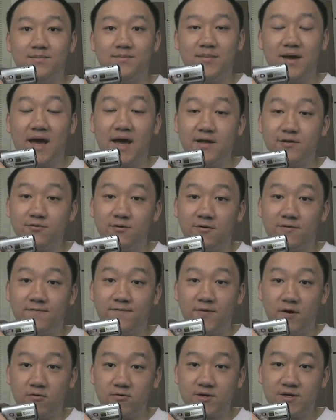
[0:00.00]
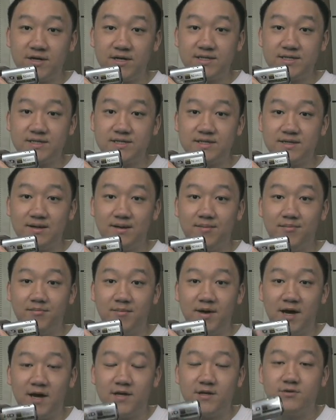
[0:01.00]
manual focus,
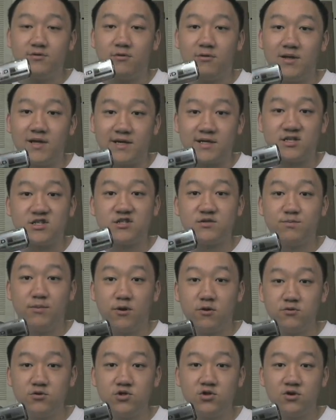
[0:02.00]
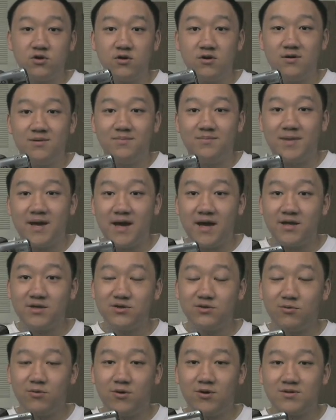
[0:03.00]
manual exposure,
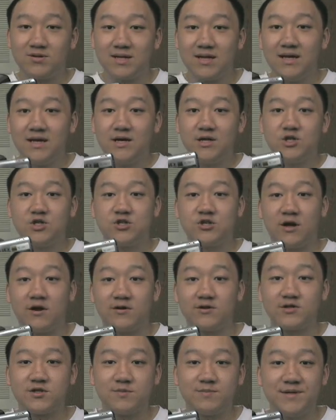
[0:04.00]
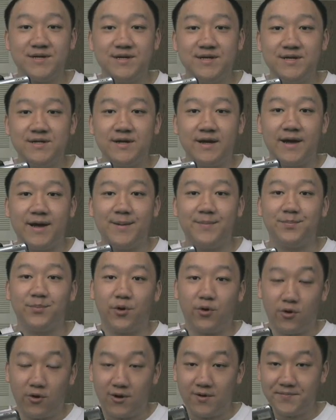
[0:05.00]
manual shutter speed, and
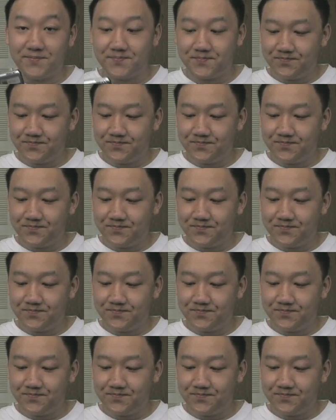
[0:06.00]
more.